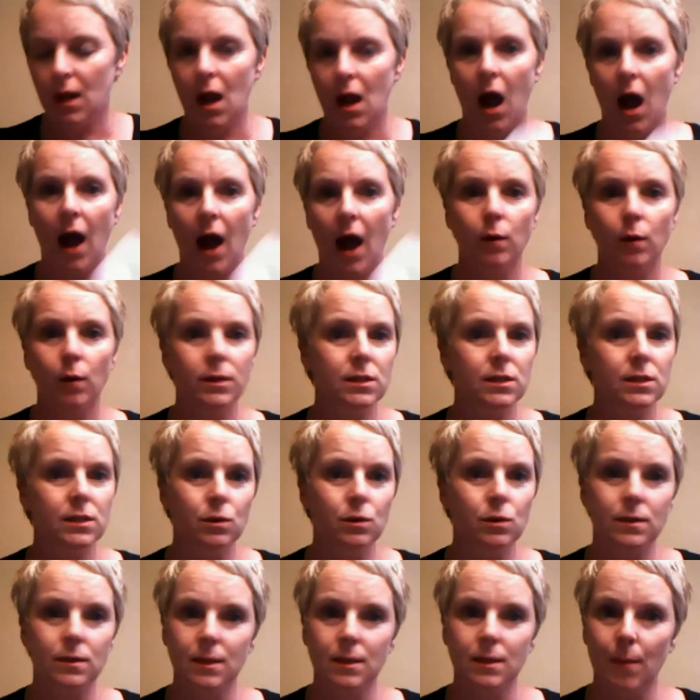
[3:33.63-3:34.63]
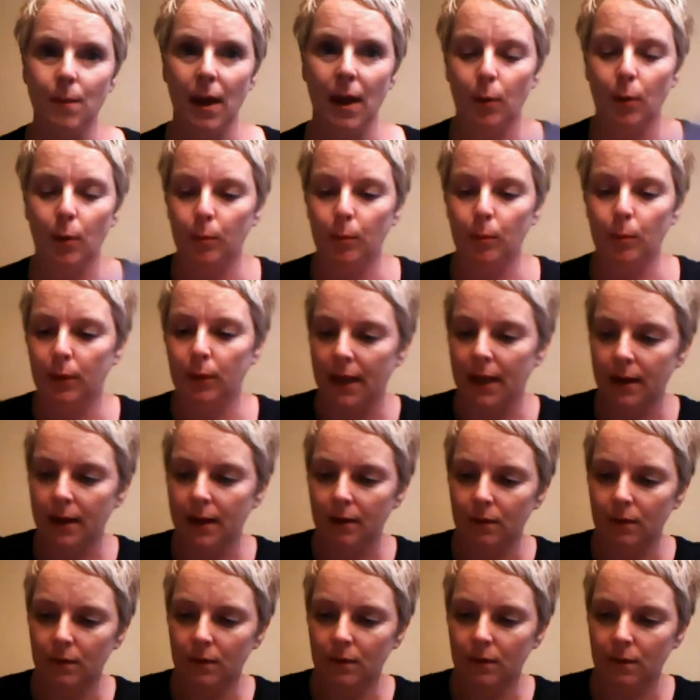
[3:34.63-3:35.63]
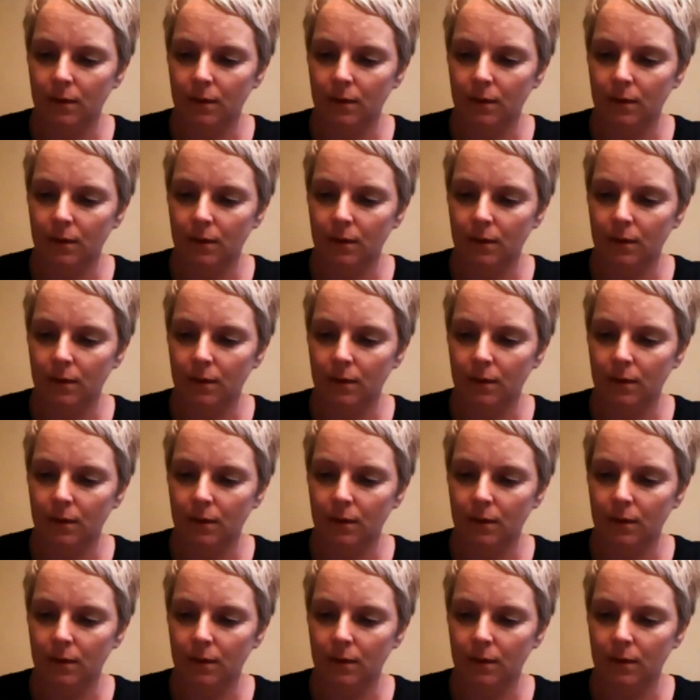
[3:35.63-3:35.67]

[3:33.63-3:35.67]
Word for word: I always use a paper plate,